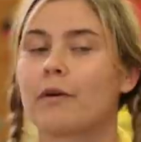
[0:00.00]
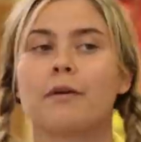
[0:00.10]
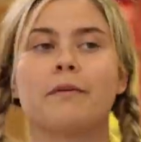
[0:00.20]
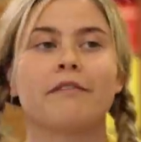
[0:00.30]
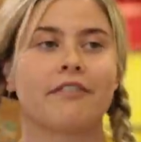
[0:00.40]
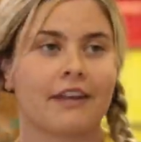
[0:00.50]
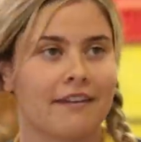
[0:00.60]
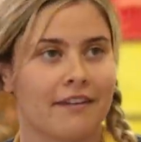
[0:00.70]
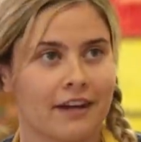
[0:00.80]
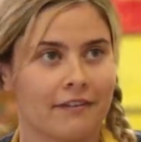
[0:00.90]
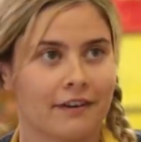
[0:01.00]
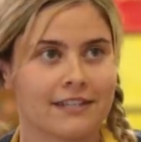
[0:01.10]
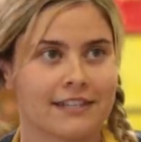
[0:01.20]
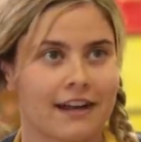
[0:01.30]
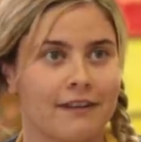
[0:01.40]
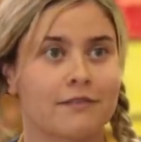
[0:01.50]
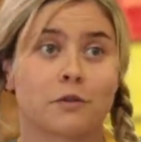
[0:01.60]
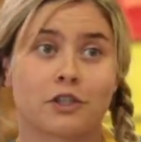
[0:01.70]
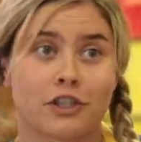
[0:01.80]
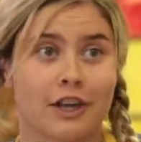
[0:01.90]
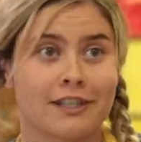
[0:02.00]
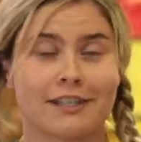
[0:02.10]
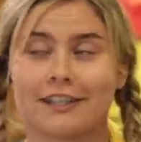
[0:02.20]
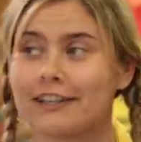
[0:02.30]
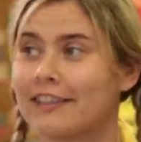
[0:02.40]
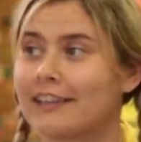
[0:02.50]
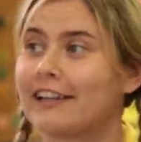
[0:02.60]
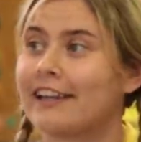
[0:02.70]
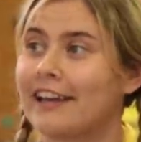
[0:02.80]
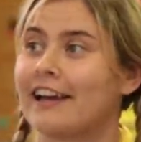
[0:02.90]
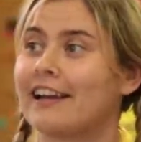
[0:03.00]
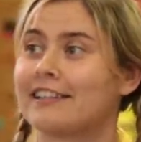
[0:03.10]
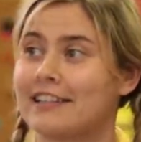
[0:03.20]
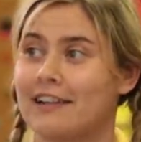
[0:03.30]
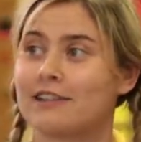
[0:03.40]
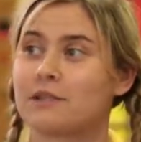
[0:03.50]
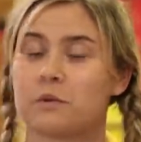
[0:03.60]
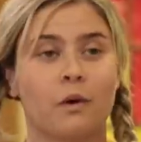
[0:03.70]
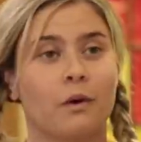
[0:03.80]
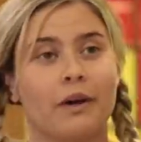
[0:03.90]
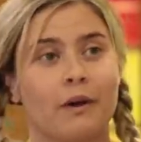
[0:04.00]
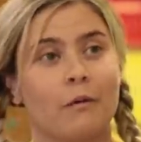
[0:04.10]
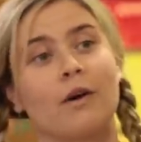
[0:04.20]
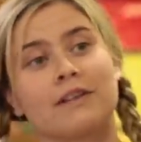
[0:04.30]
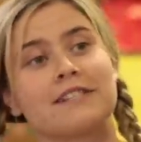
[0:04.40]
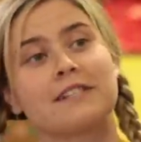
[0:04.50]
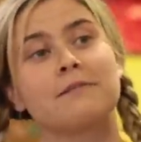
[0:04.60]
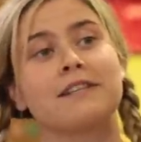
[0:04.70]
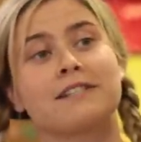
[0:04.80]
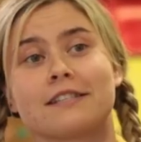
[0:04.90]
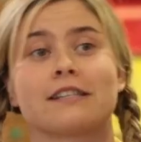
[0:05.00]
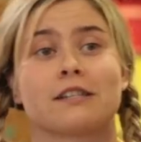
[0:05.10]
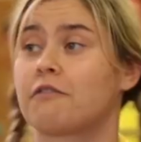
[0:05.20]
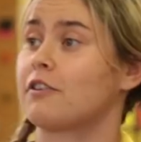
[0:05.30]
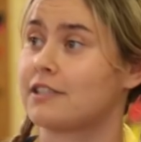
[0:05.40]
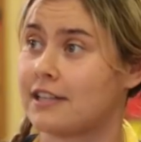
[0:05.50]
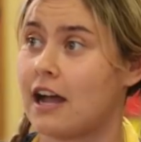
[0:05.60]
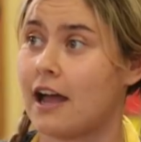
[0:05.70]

We're gonna be forgiving of ourselves. We're just gonna let the clay kind of tell us what it wants to be since it's your first